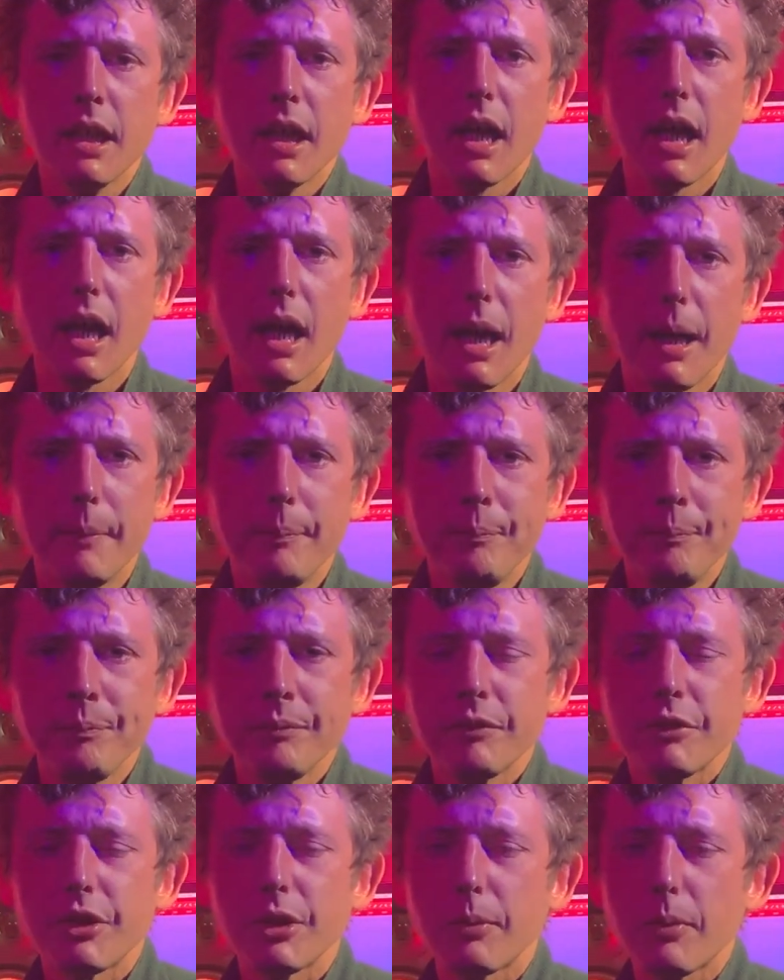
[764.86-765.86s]
Um,
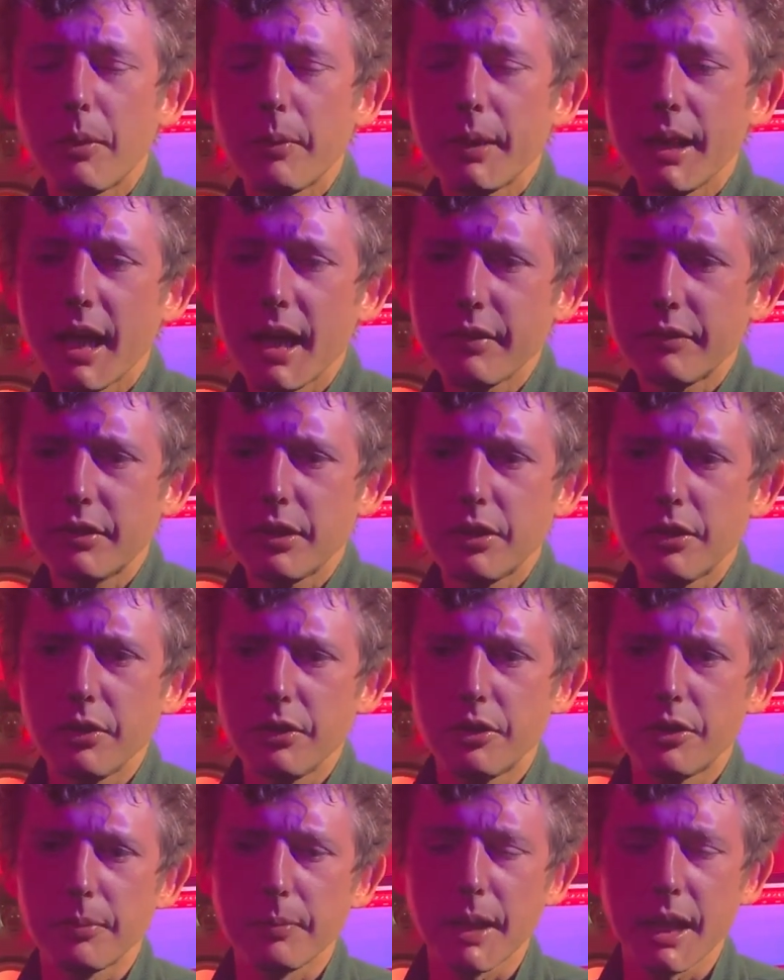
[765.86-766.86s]
so, what we have to do
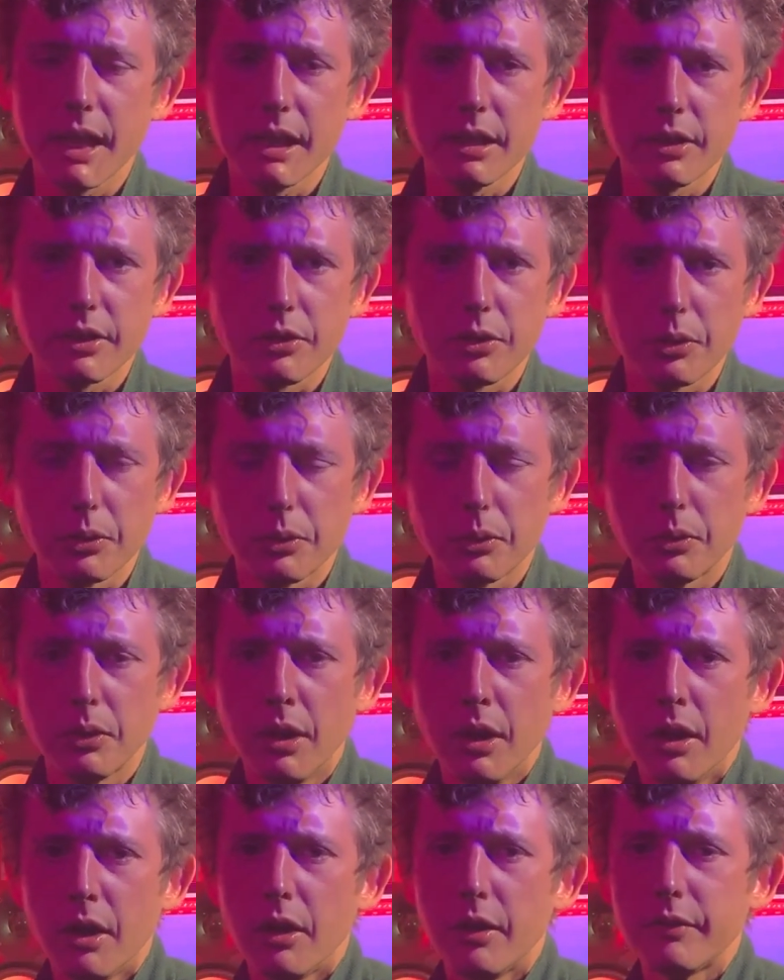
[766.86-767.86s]
to make the tool
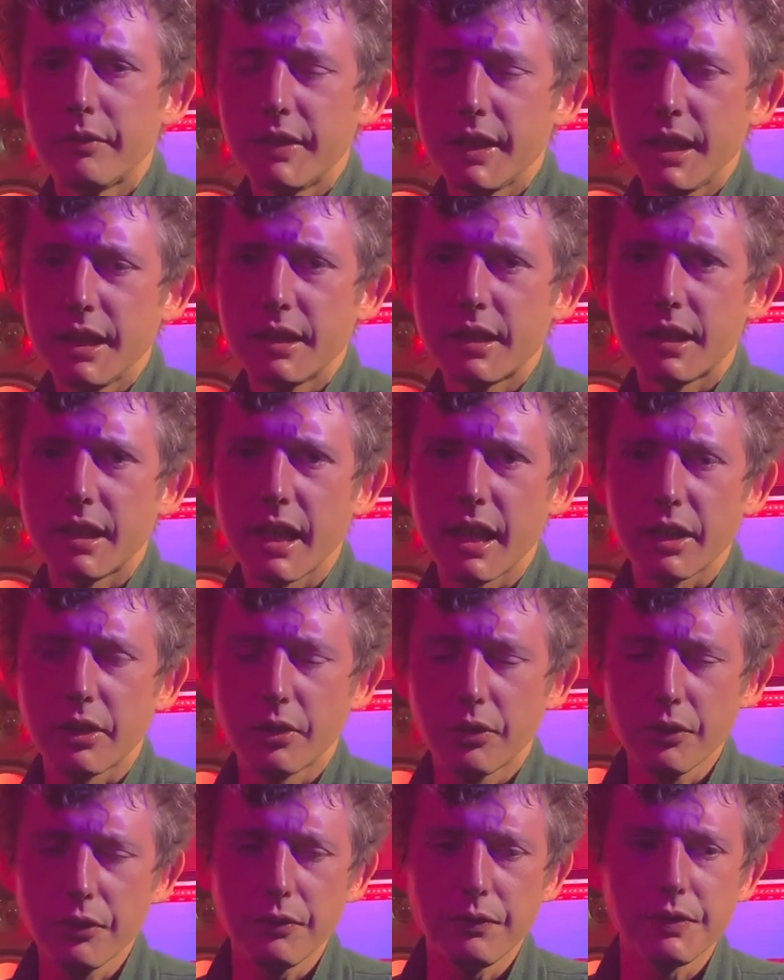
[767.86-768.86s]
of the internet
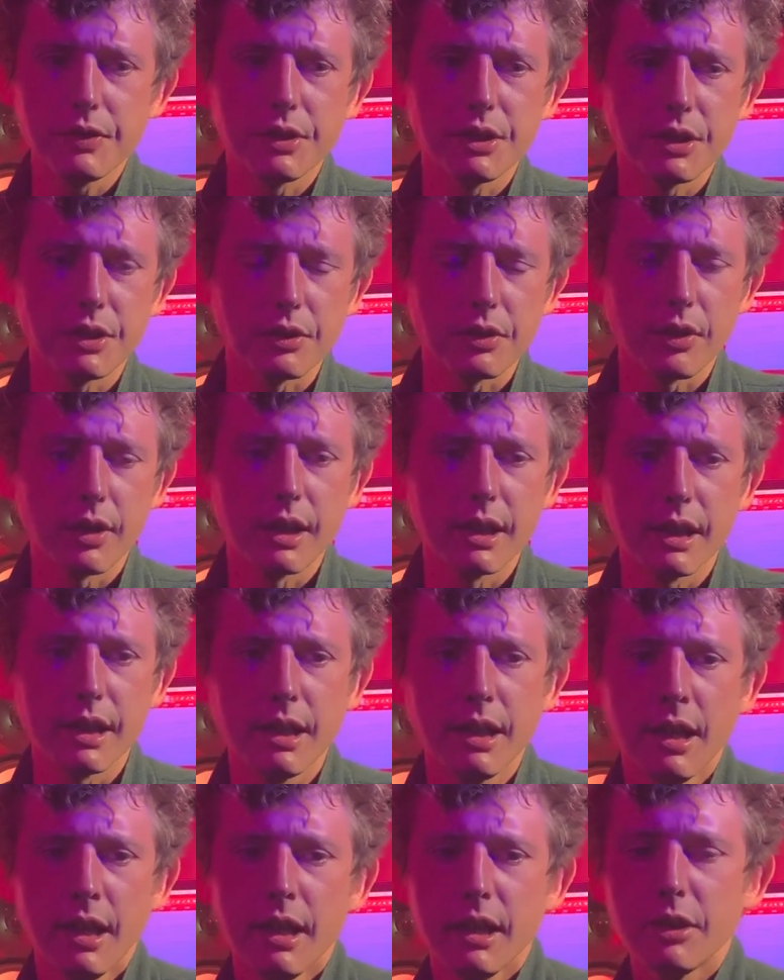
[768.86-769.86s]
good for society
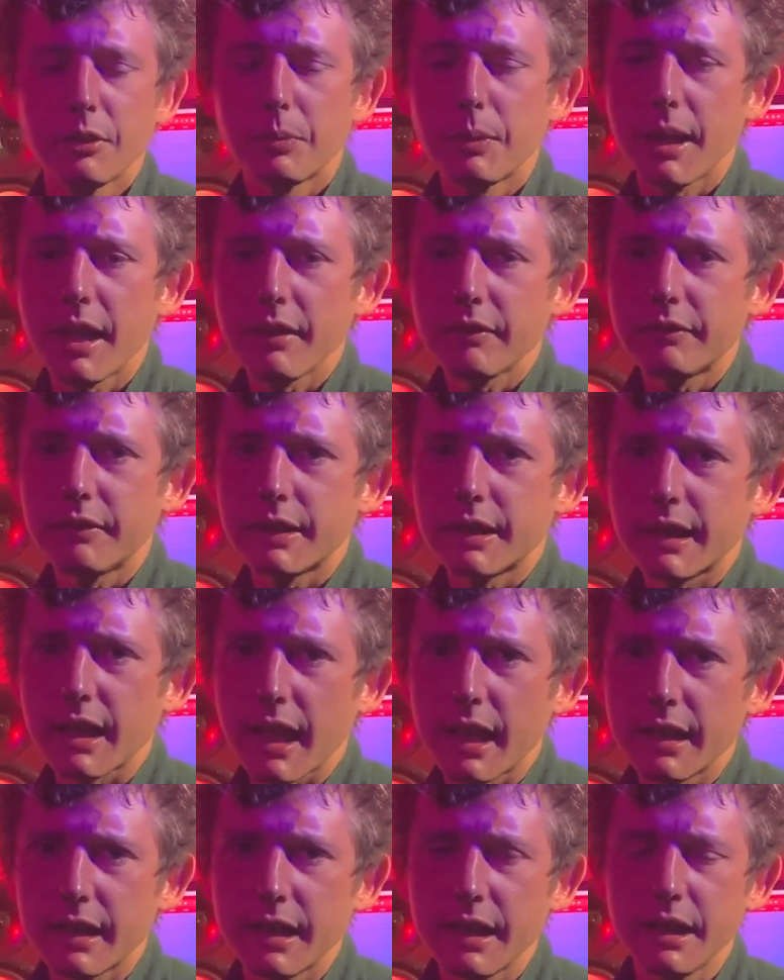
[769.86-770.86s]
is we have to
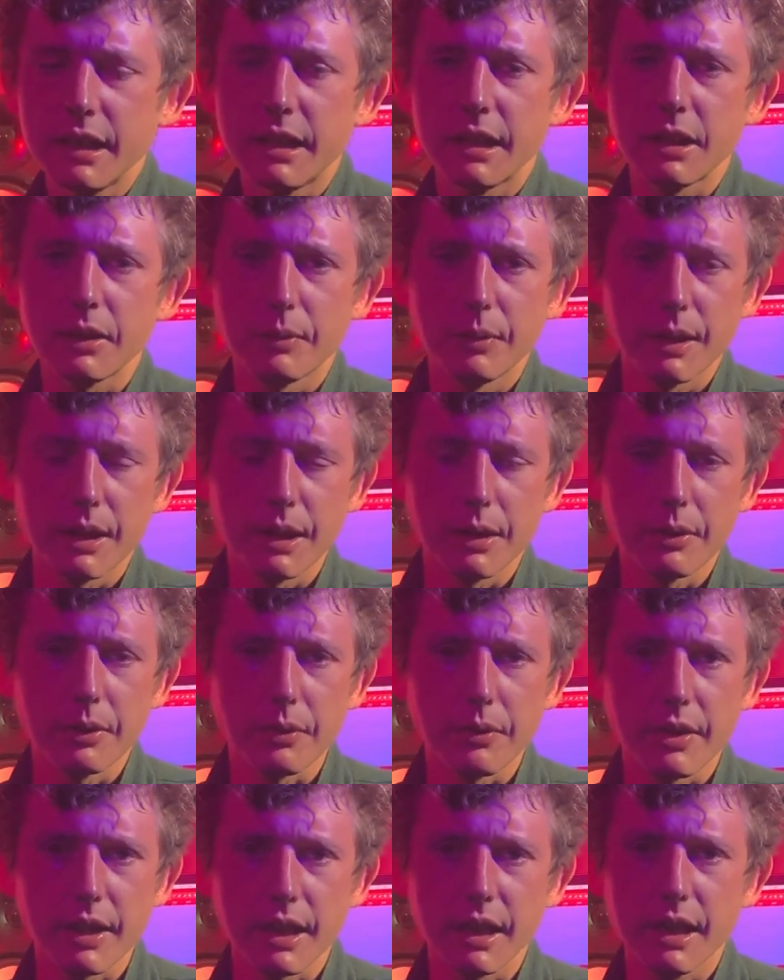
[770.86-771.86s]
start teaching critical
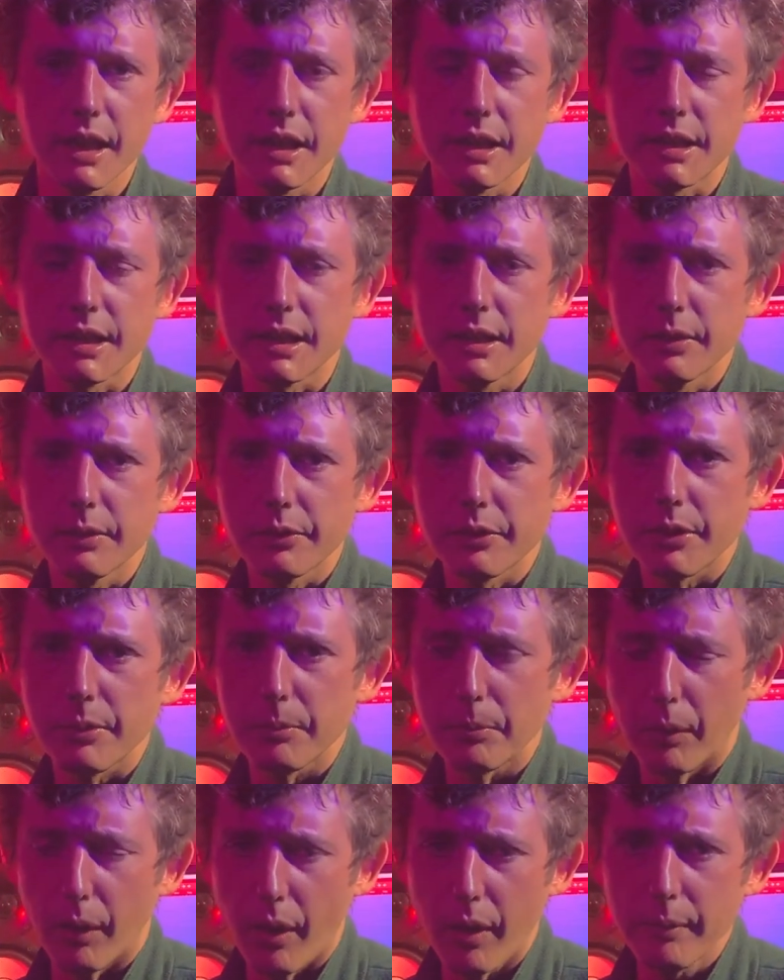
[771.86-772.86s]
thinking skills in
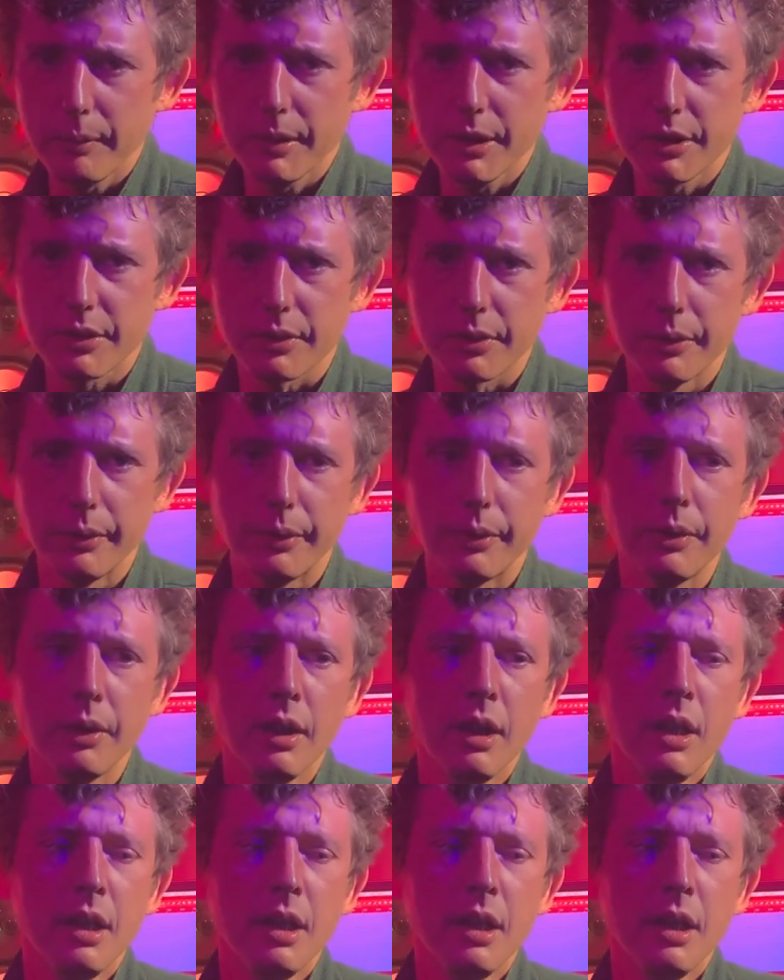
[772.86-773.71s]
primary school.